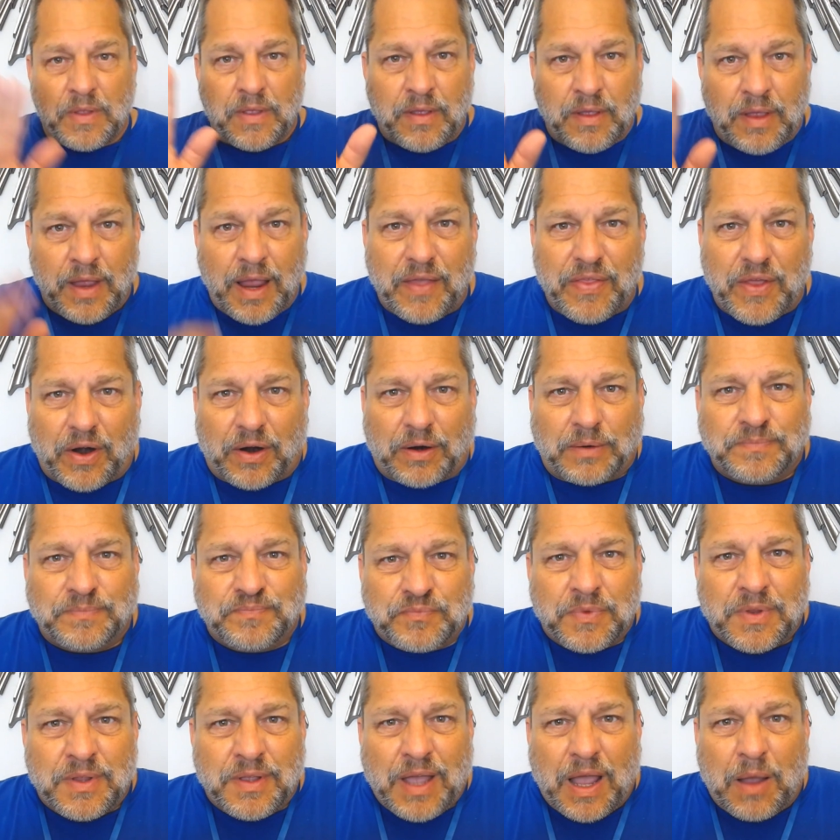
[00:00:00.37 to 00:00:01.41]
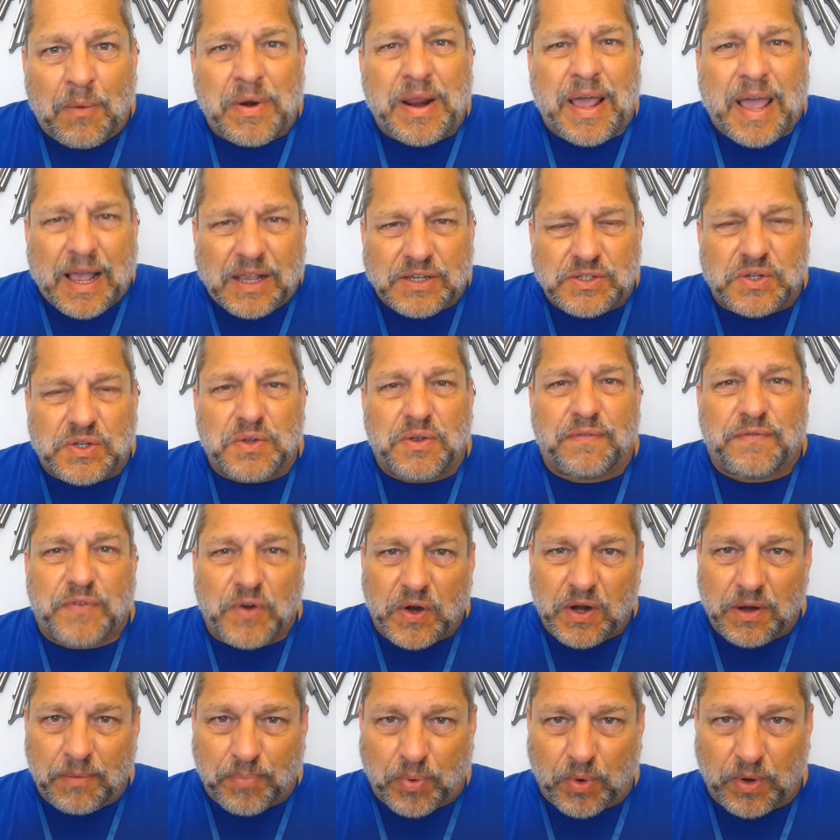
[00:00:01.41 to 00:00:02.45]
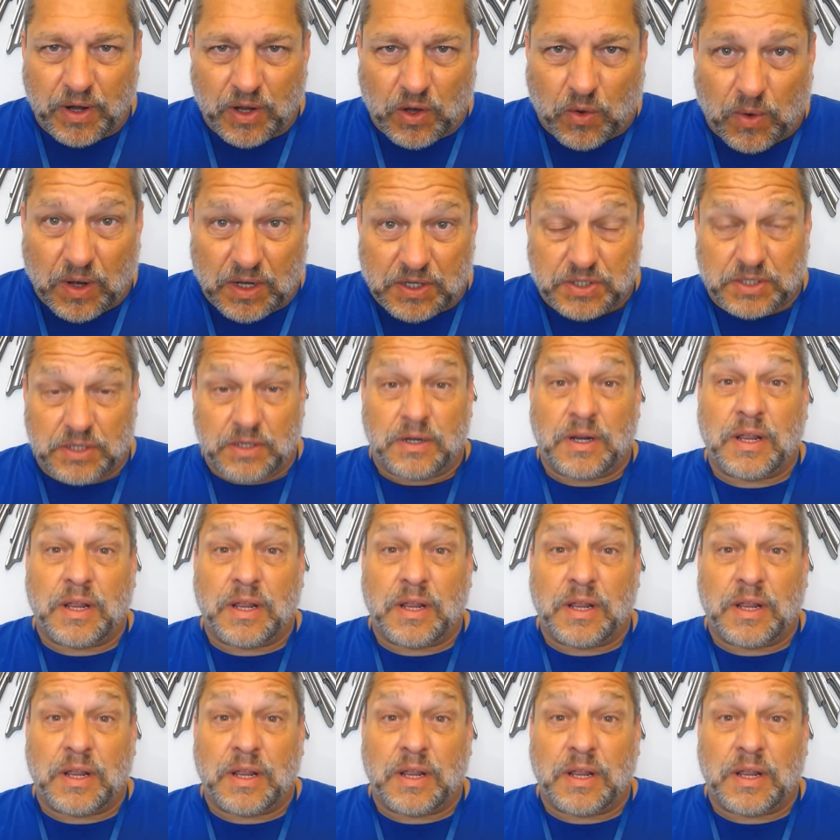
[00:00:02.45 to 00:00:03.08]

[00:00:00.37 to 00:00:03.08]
Hey there. I want to ask you a very important question,